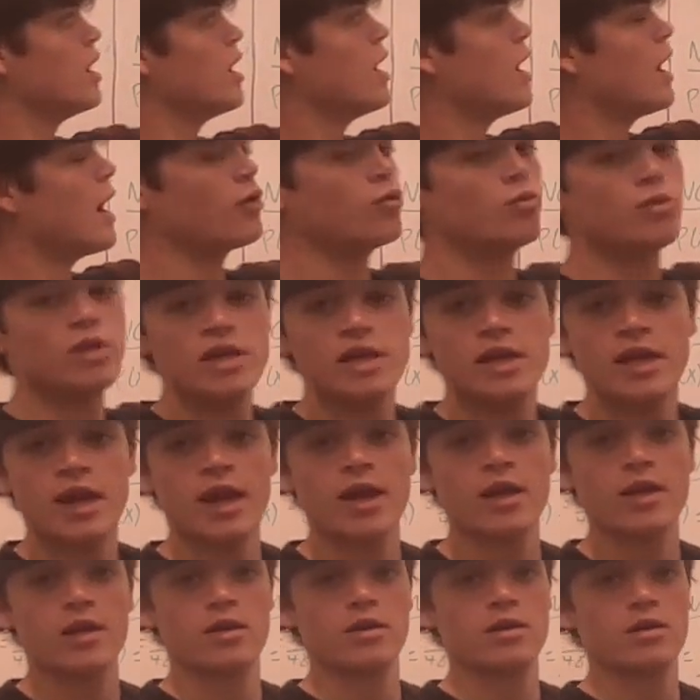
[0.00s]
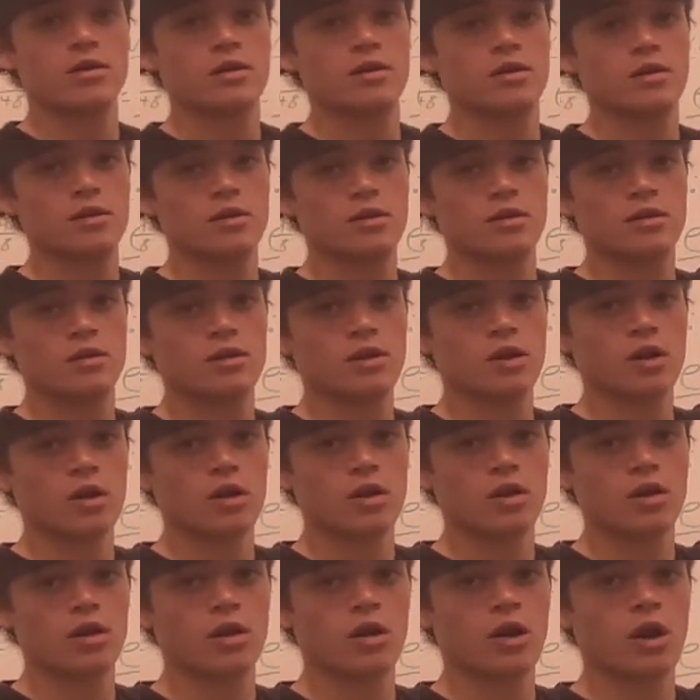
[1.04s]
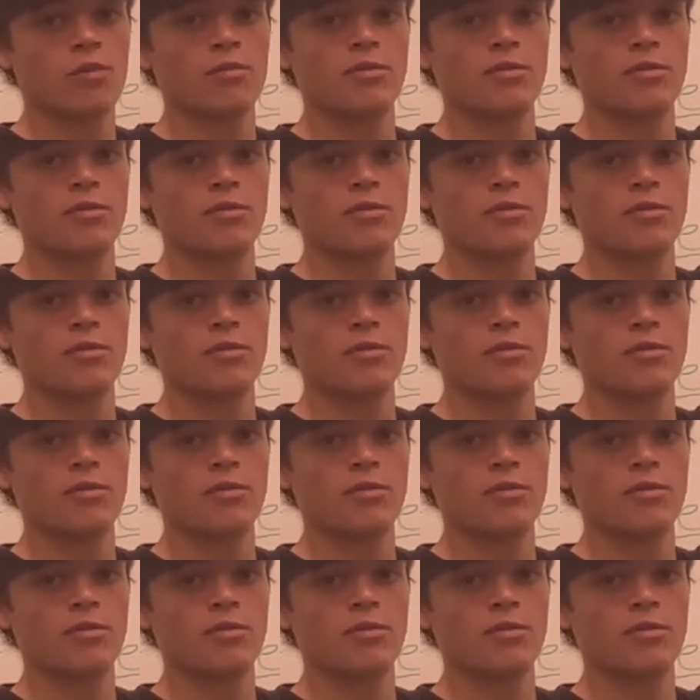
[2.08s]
How do we get our